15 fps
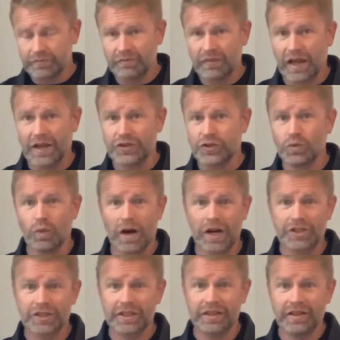I do
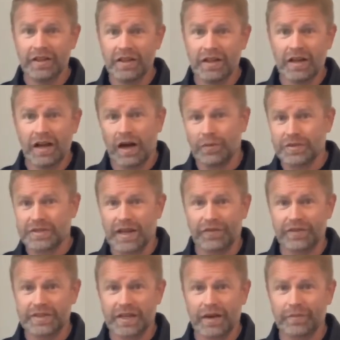wash it almost
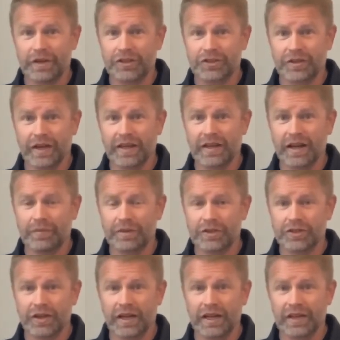every time I train, and I've been
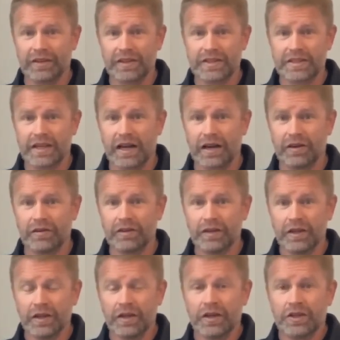training in this now
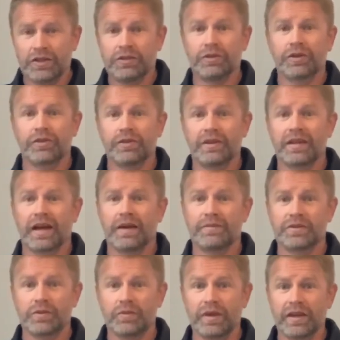2 or 3 times
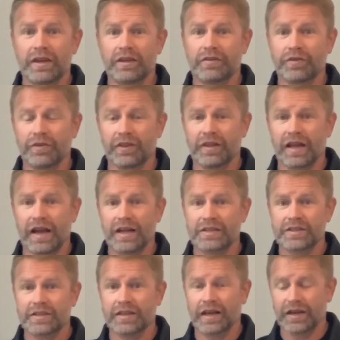a week for the
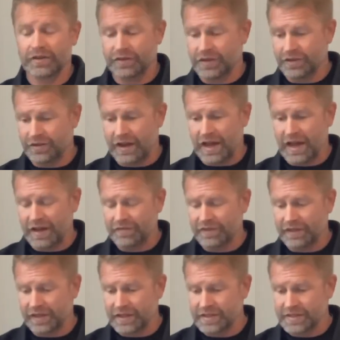last, I don't know, year and a half
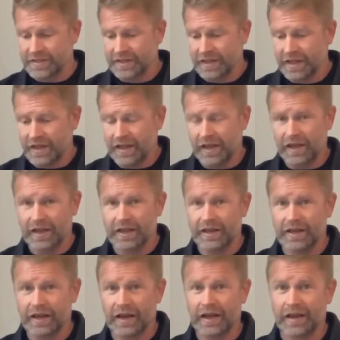in this. And
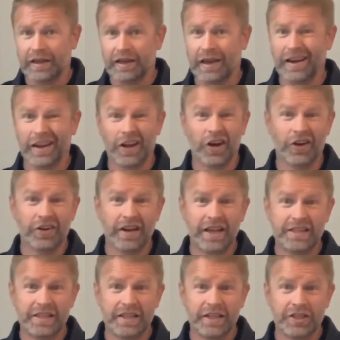I got it
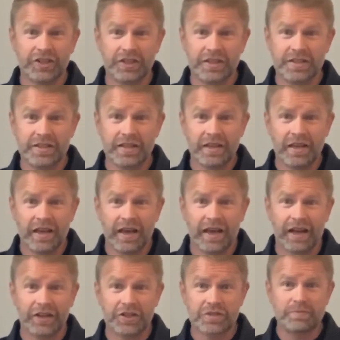118 inches, and
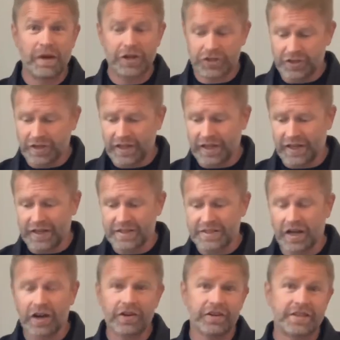I just measured it, and it's
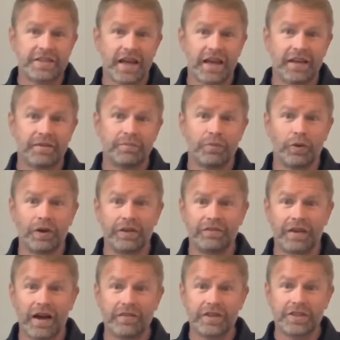
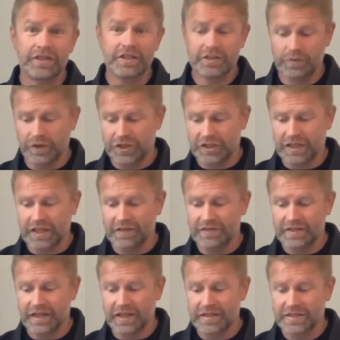110.5 inches, which gives
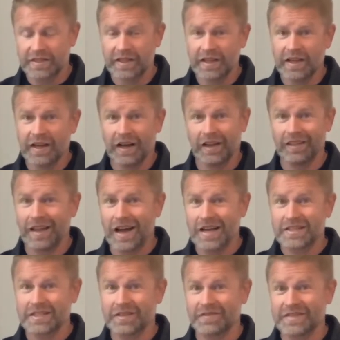us a
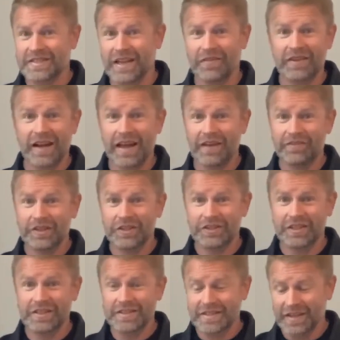loss of 7.5
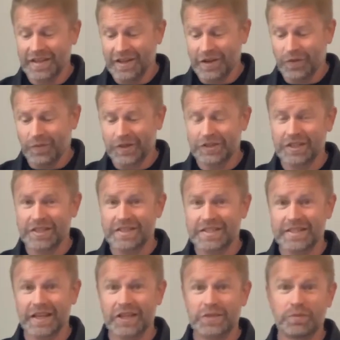inches, which is
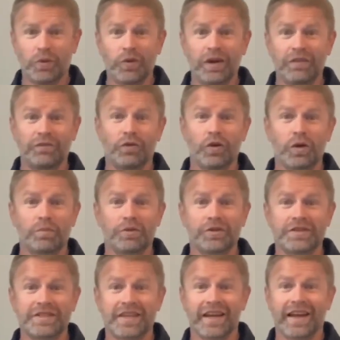
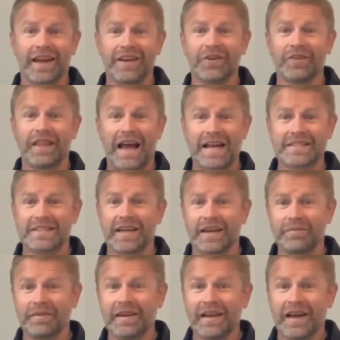6.4%. I know last
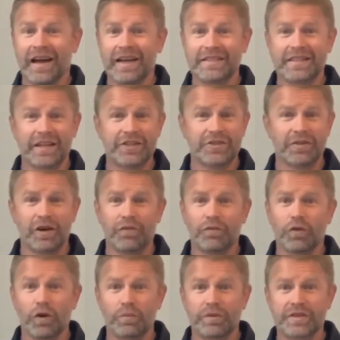time I said it's around
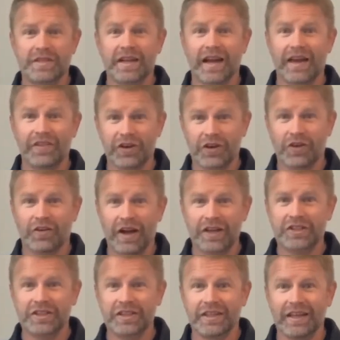4%. I had the
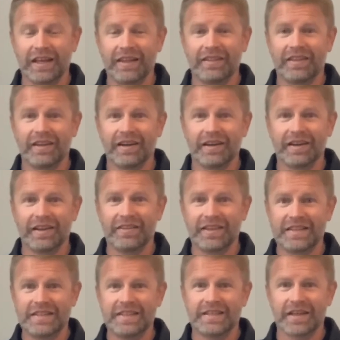correction in the
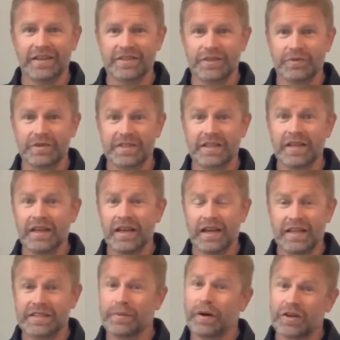details.
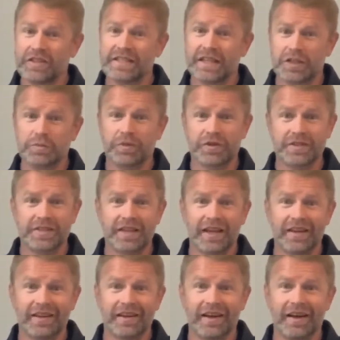It's about a
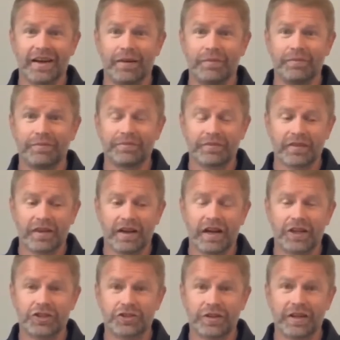6%
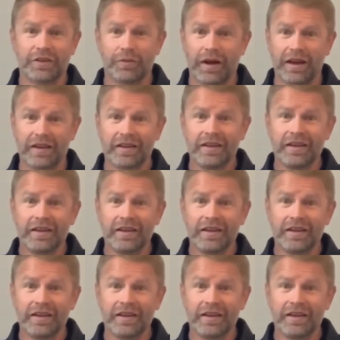shrink rate.